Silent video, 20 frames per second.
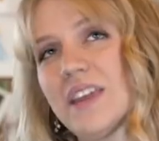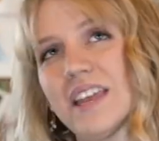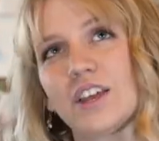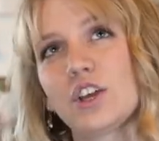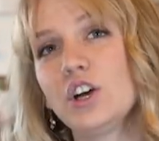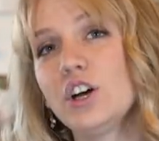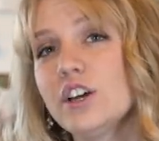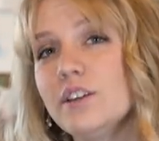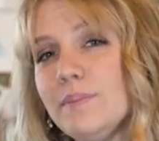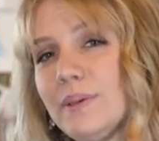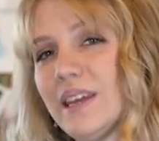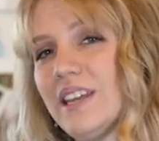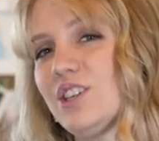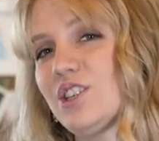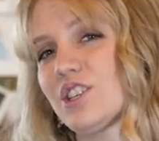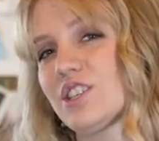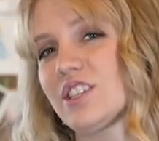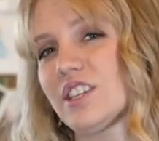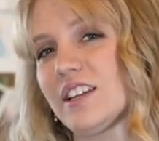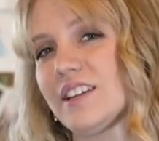It could be
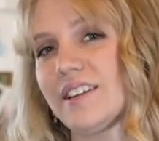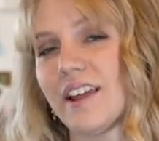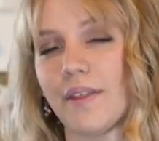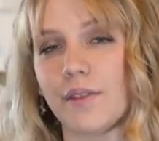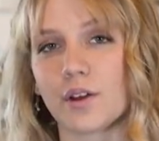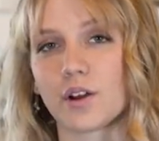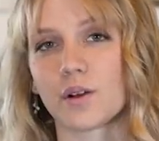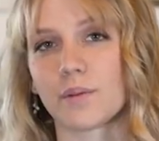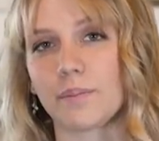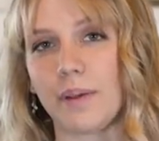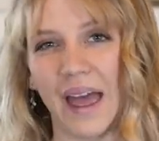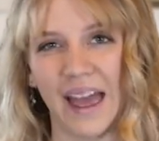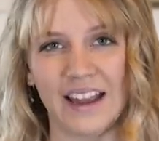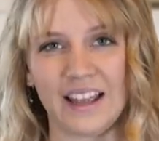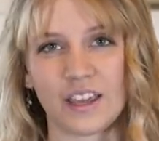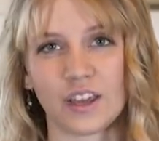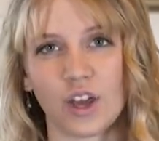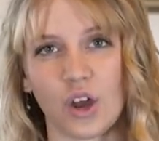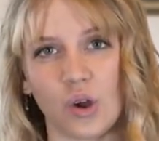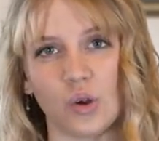just another
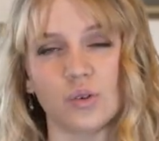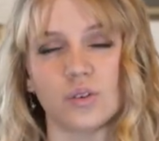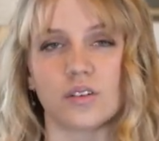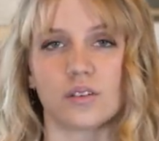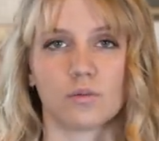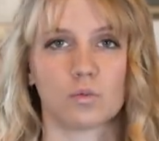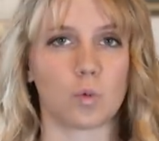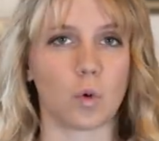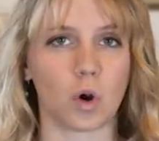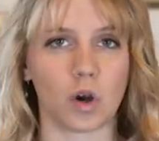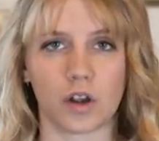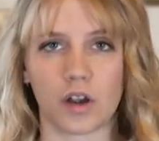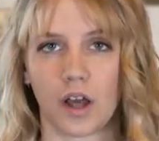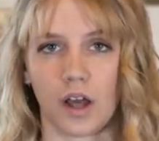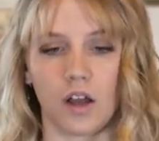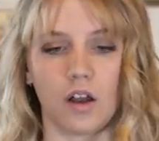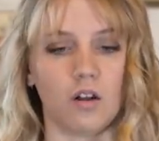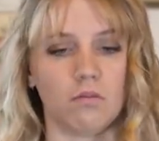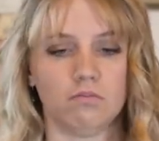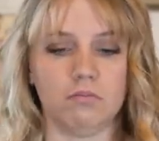petticoat worn
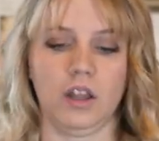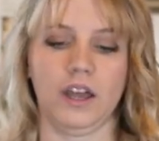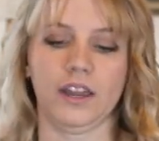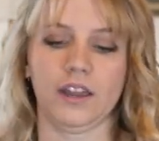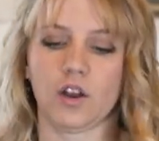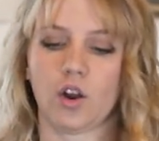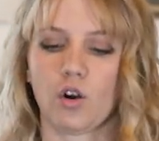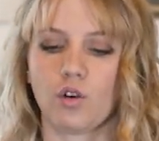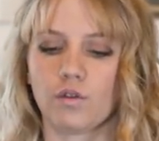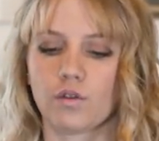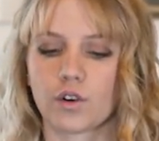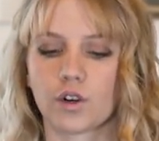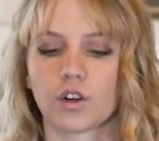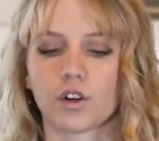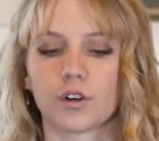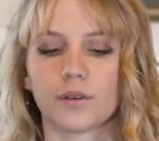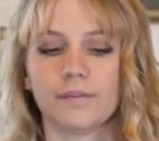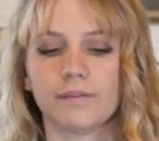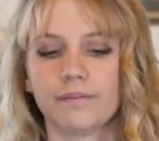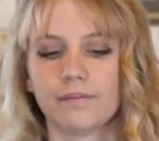like
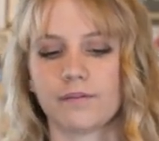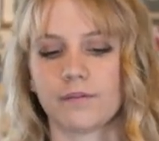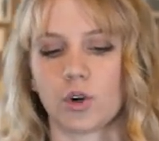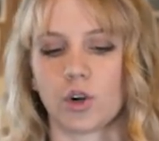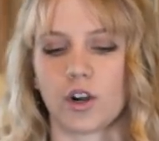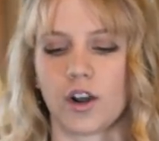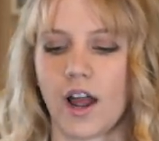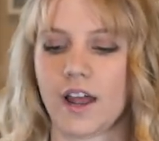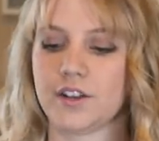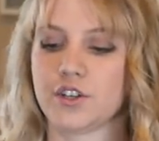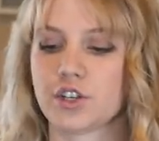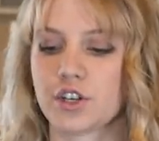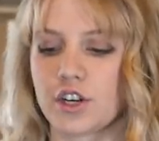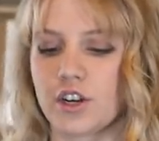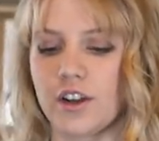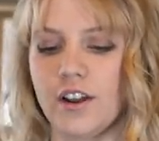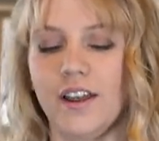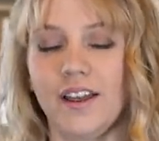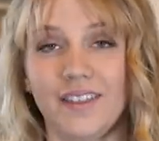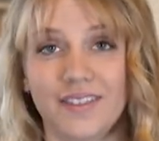over or
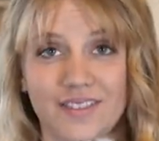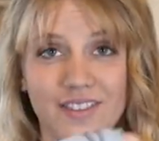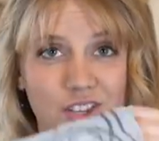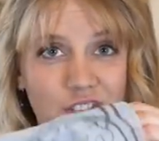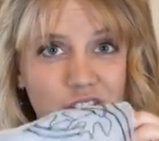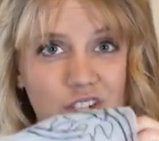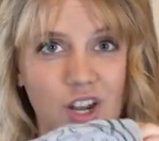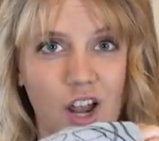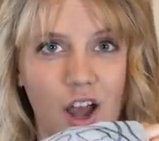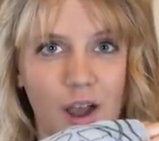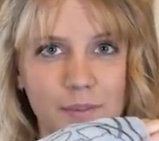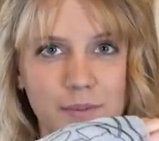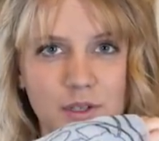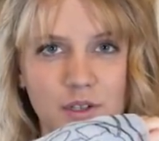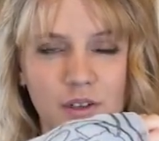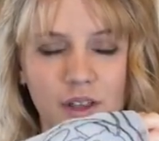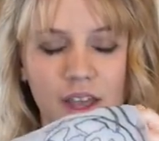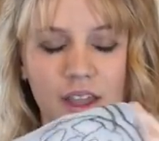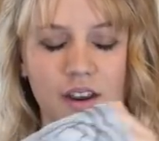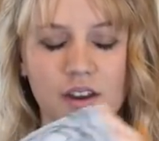under these top
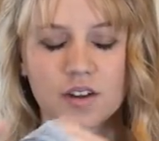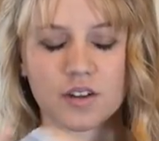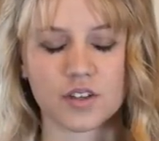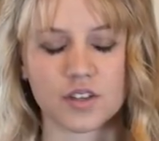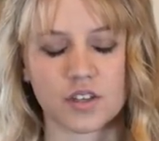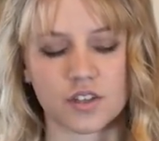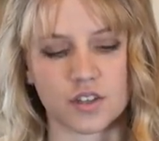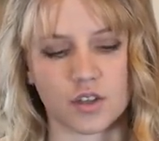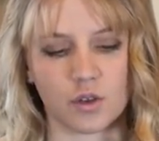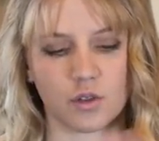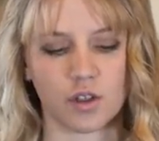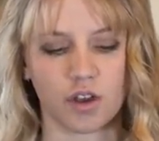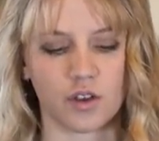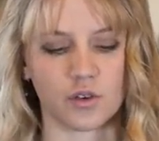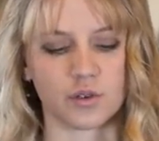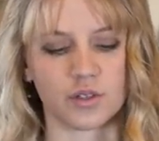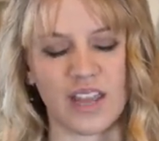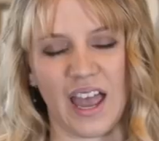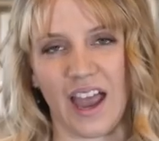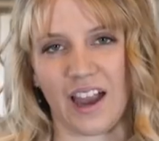2 layers, so
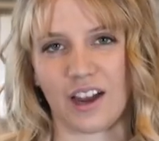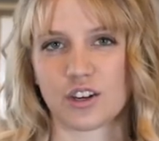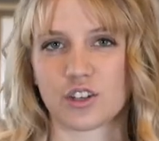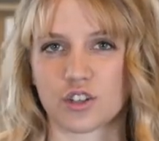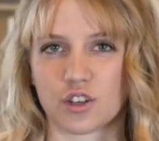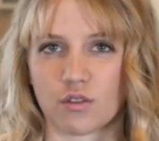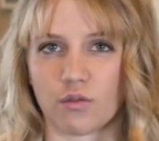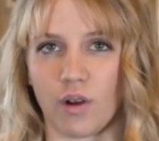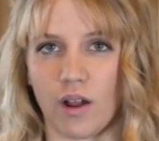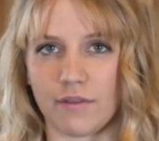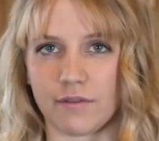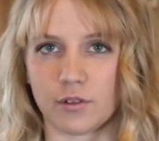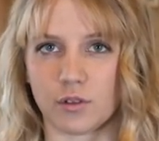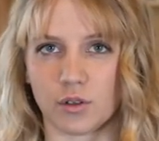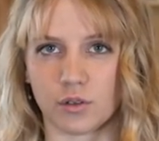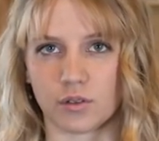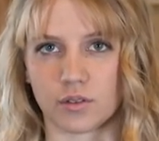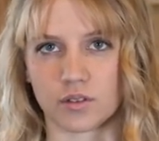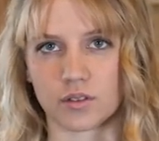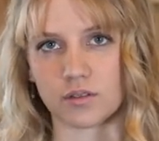those extra
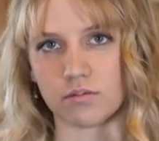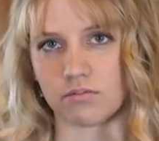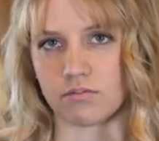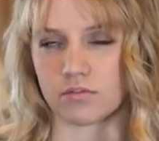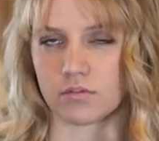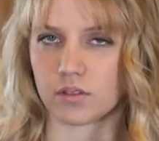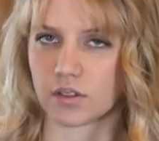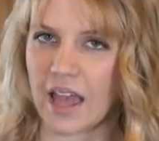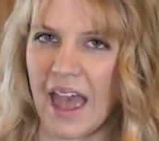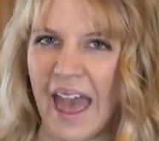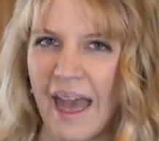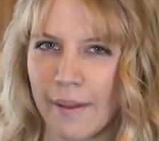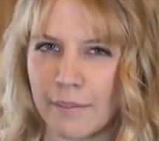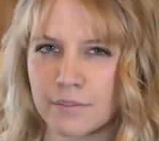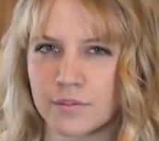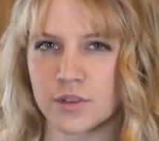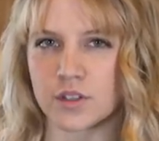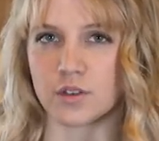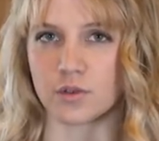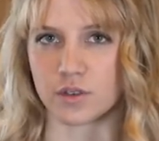ruffles,
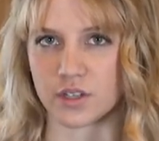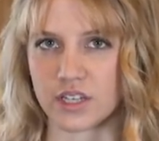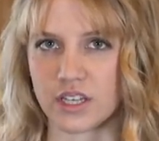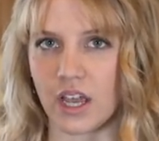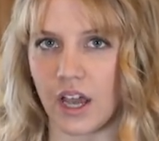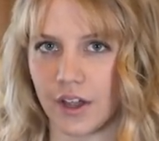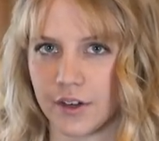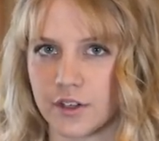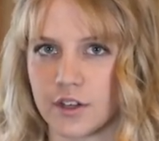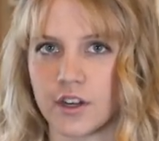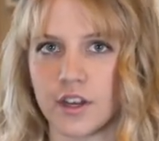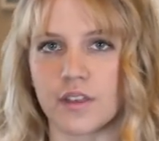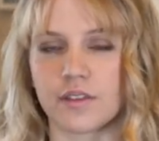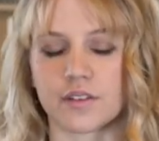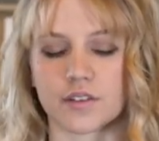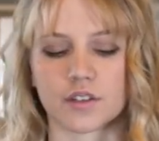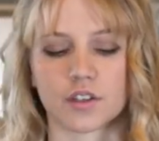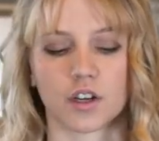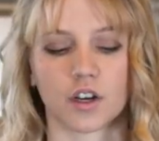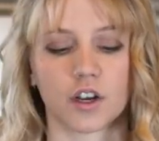hems you see underneath
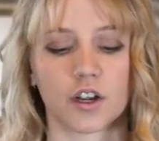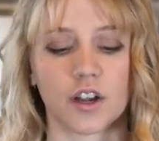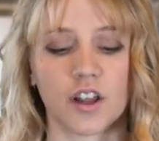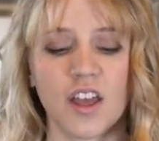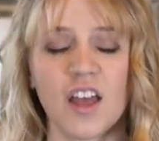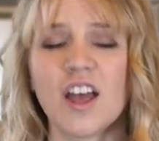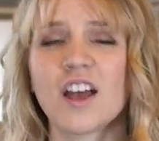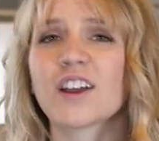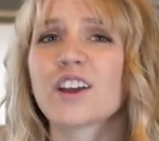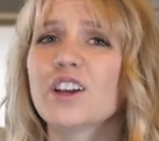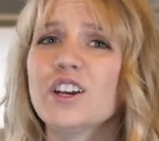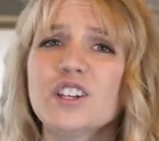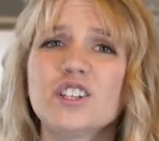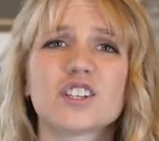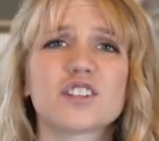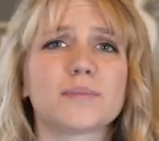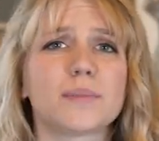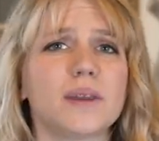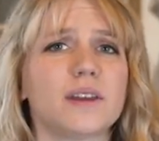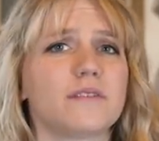the skirt could
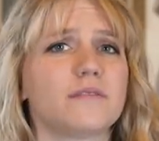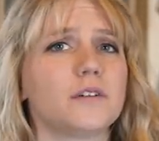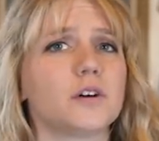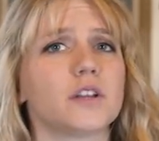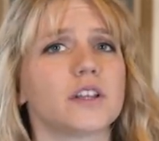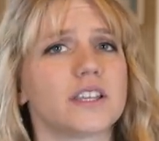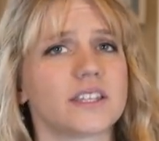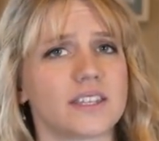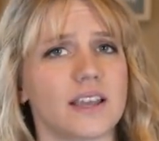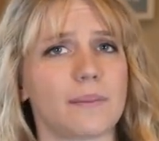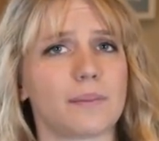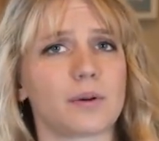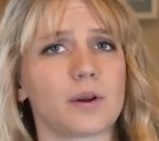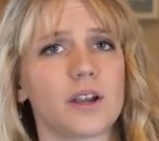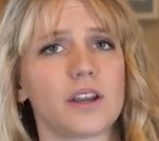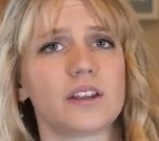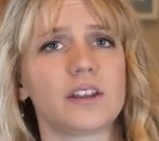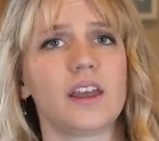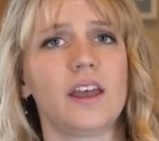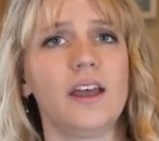just be a fully
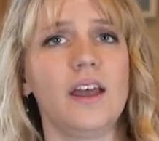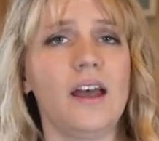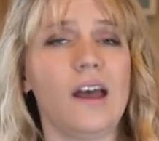separate